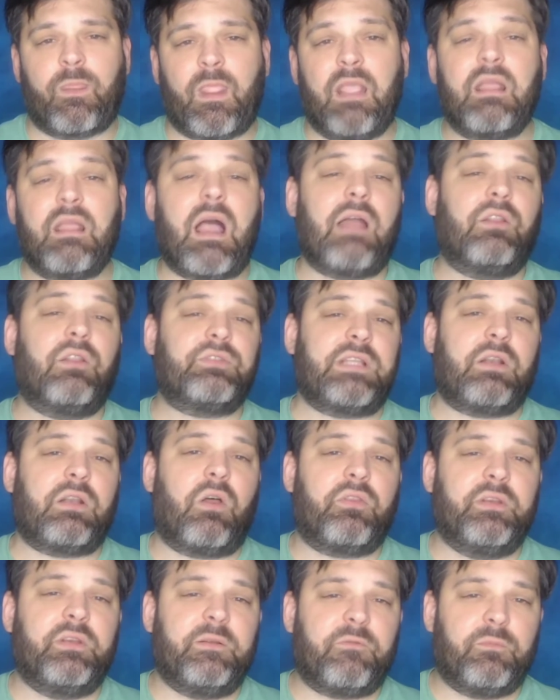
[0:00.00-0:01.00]
I looked at
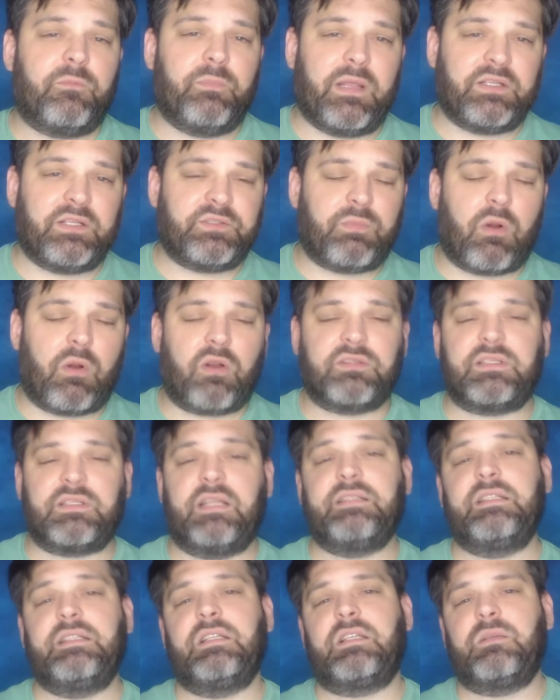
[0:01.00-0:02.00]
all the different benchmarks
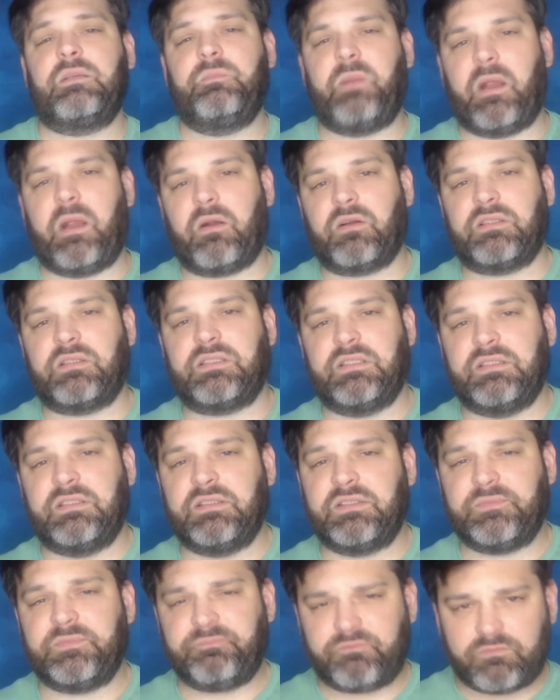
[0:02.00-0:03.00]
and I did the
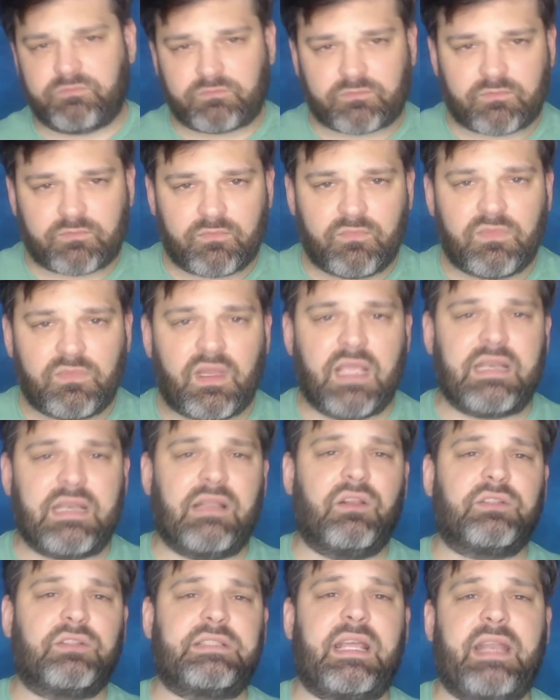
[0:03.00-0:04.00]
comparisons. And I
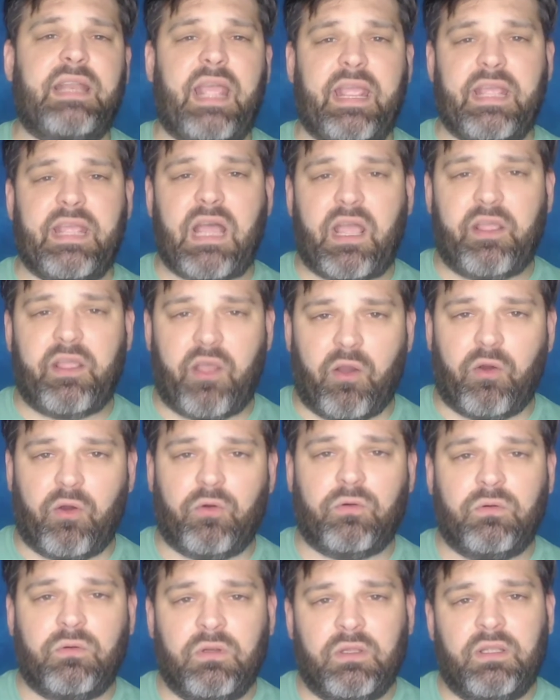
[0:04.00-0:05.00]
looked at
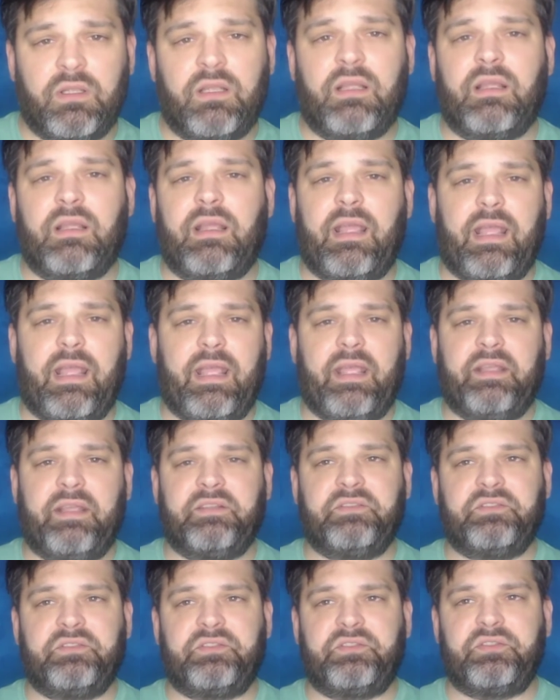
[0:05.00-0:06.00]
AIO,
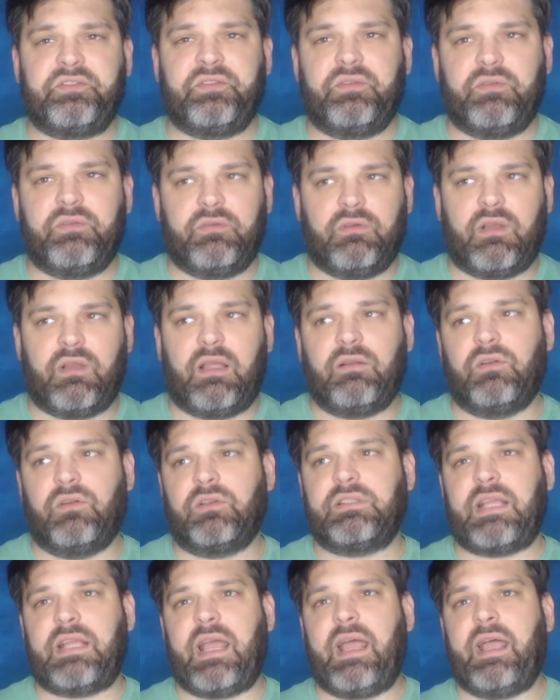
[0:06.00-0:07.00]
and I
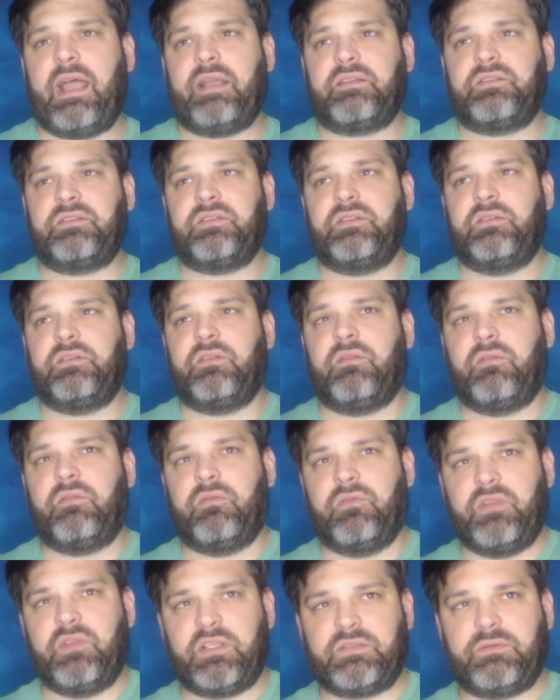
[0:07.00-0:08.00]
looked at
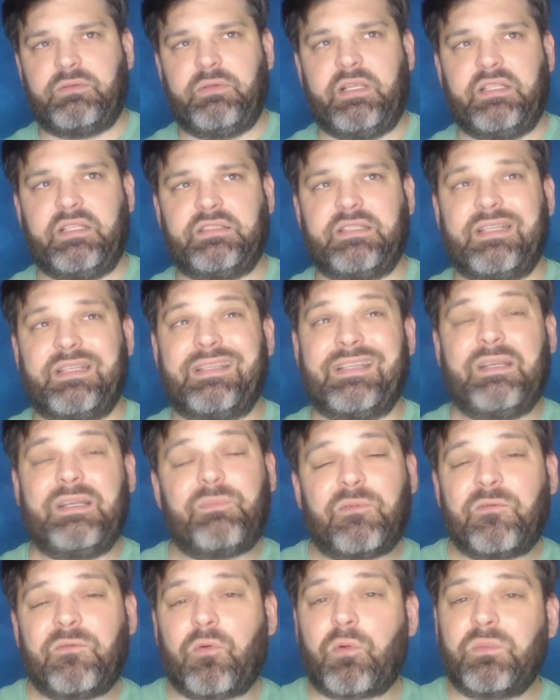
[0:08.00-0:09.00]
this heatsink, and
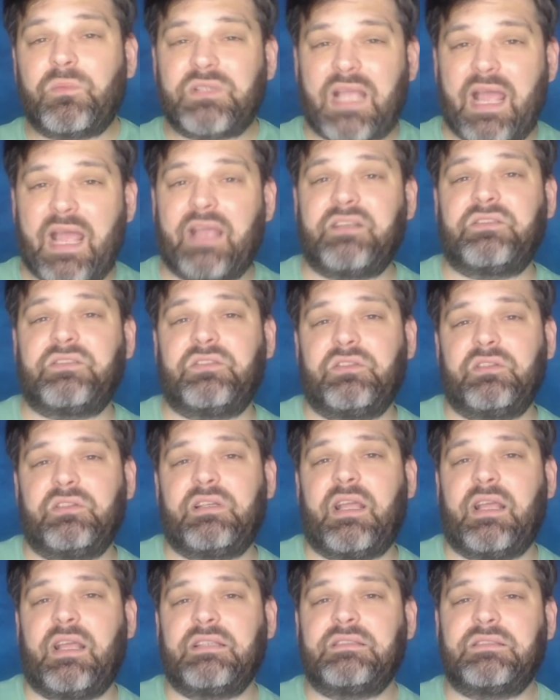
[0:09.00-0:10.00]
it performs as good
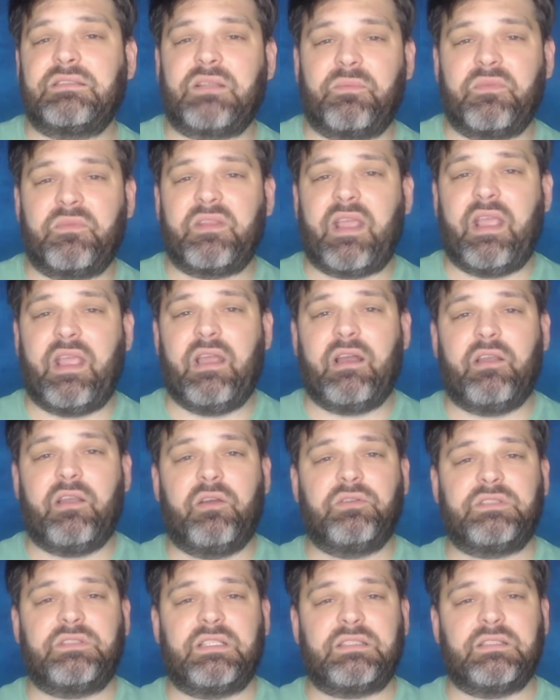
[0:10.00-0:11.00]
as some of the
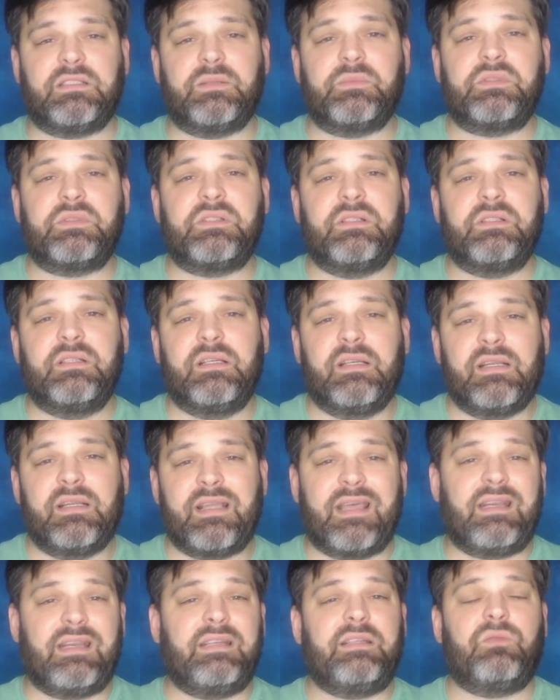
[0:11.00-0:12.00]
AIO systems.
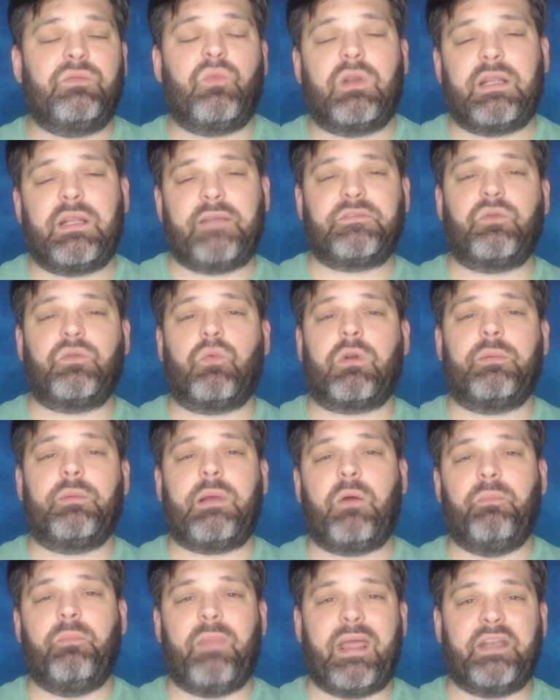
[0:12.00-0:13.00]
And I didn't want to have to worry
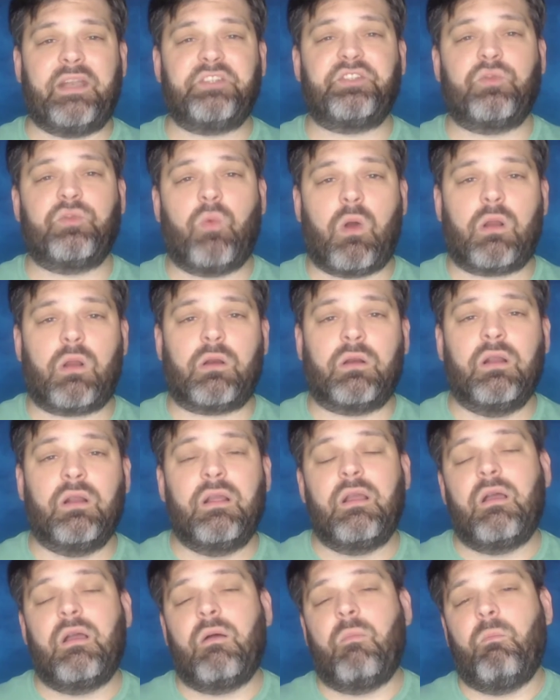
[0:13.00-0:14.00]
about managing water.
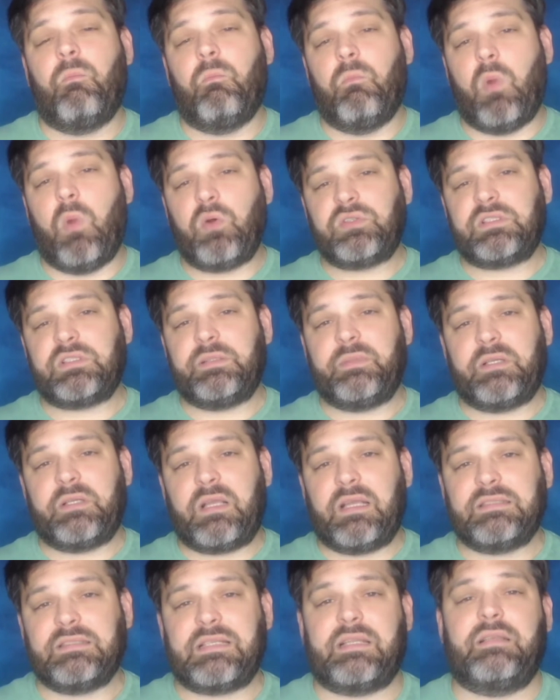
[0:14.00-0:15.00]
Mostly
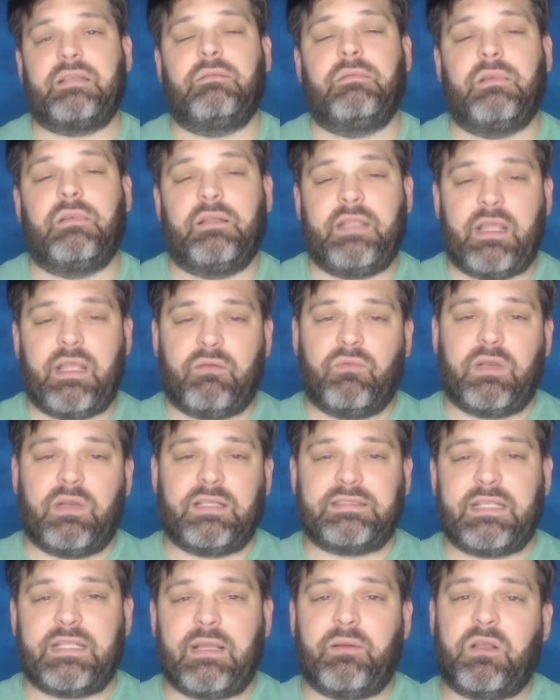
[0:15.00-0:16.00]
because, when I
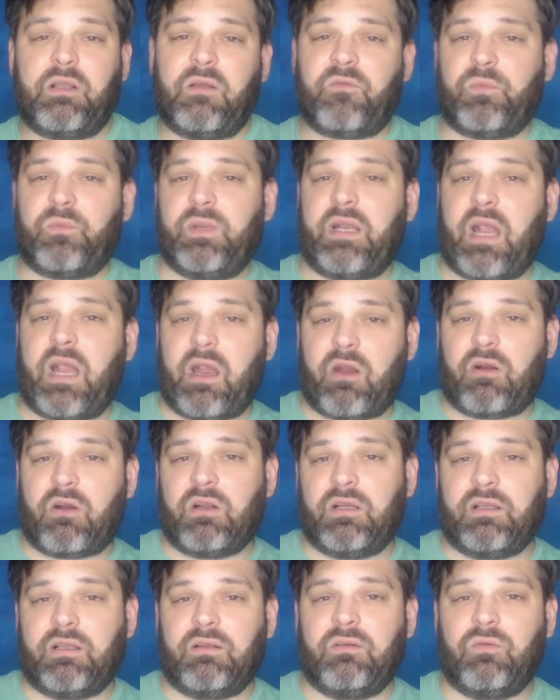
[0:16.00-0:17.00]
say I come from an
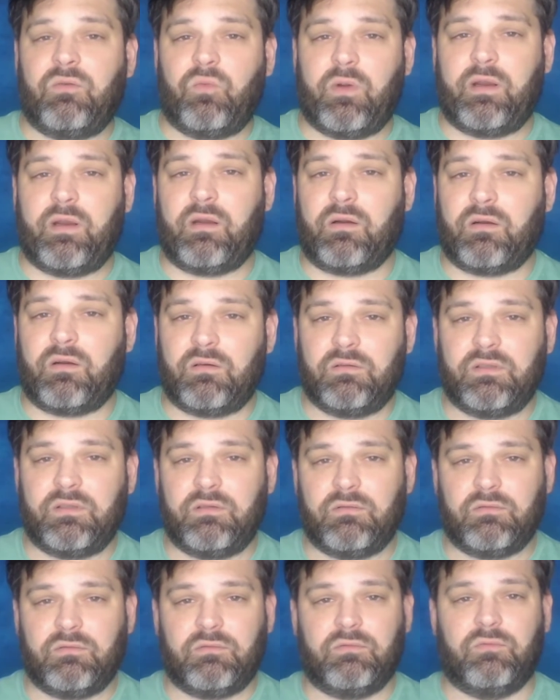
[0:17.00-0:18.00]
era where
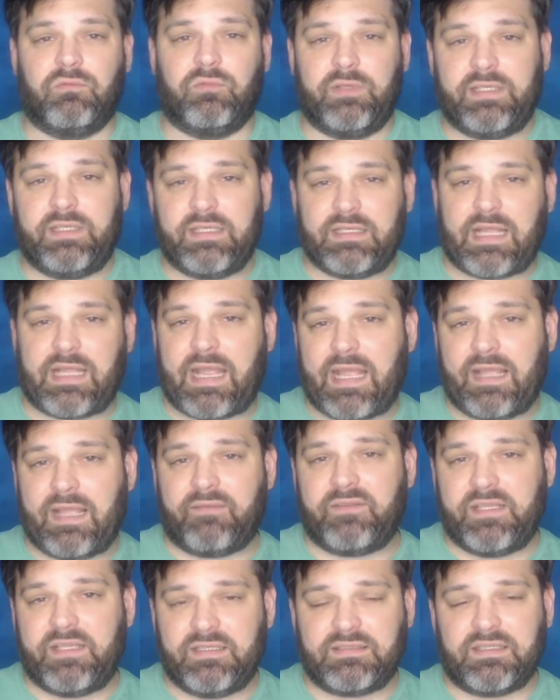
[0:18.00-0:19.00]
we didn't
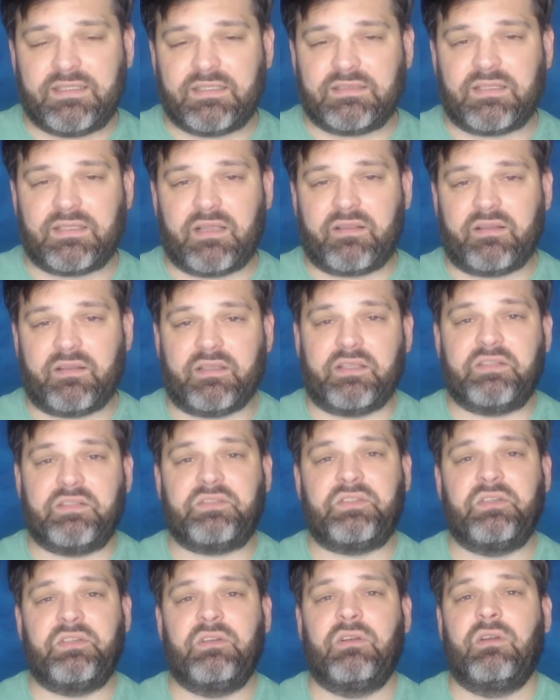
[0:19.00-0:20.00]
have heatsinks like
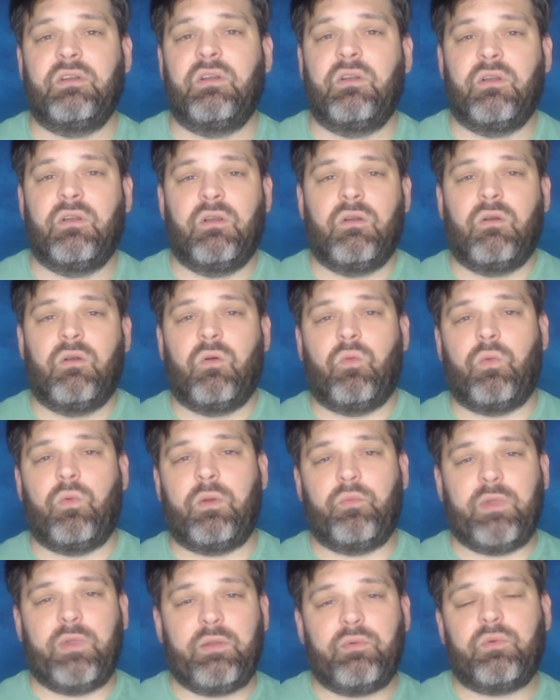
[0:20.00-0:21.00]
these,
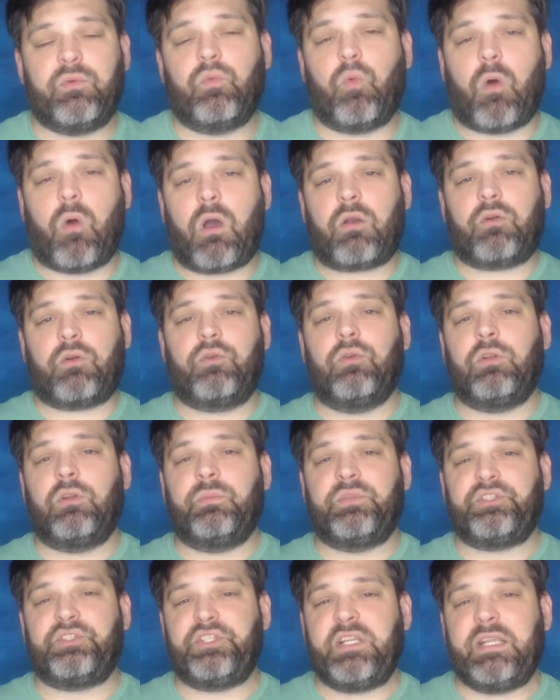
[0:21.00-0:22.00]
when we would water cool a
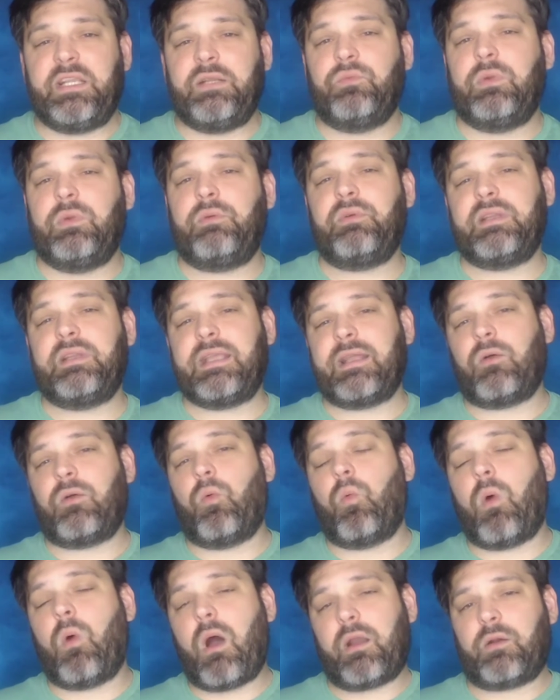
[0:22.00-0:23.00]
machine, we would get a
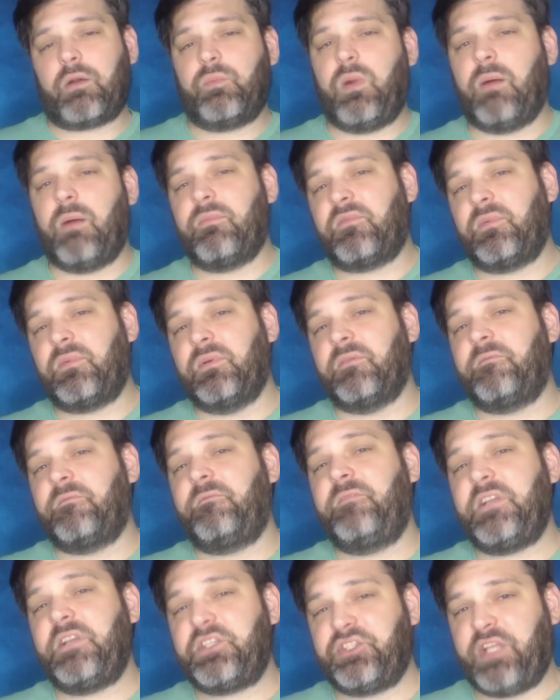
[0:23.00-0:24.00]
water pump from a
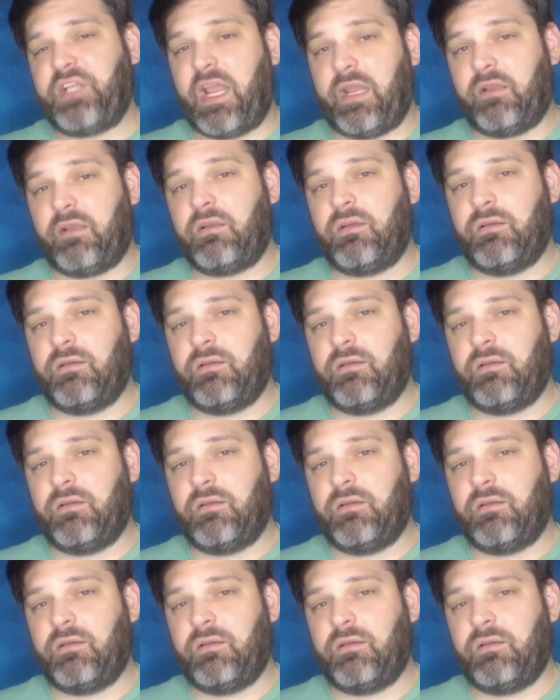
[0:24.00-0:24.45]
fish tank,